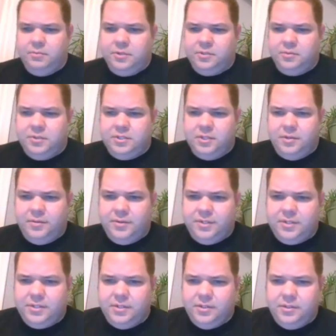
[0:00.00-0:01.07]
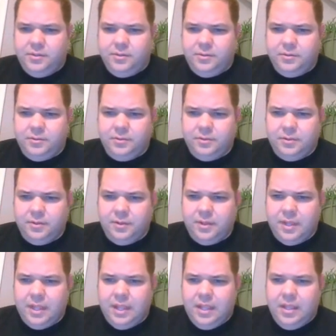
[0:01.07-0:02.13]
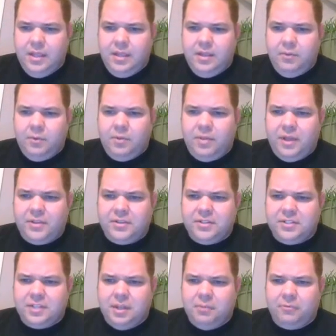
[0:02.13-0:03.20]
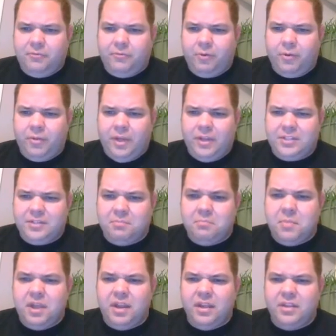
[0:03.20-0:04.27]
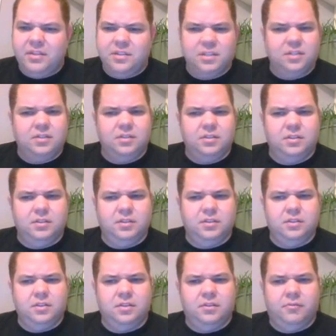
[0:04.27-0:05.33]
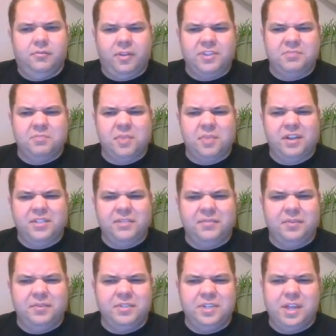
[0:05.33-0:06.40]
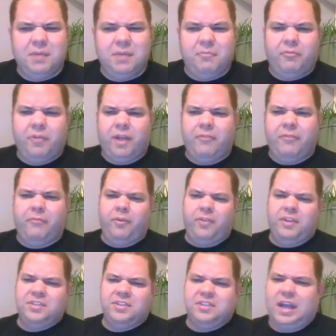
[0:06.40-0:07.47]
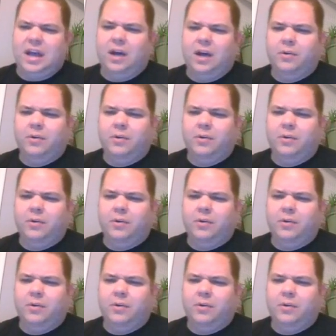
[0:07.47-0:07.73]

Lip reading: I'm gonna switch over to 1,000 subs and 4,000 minutes. 4,000 minutes of view time, 4,000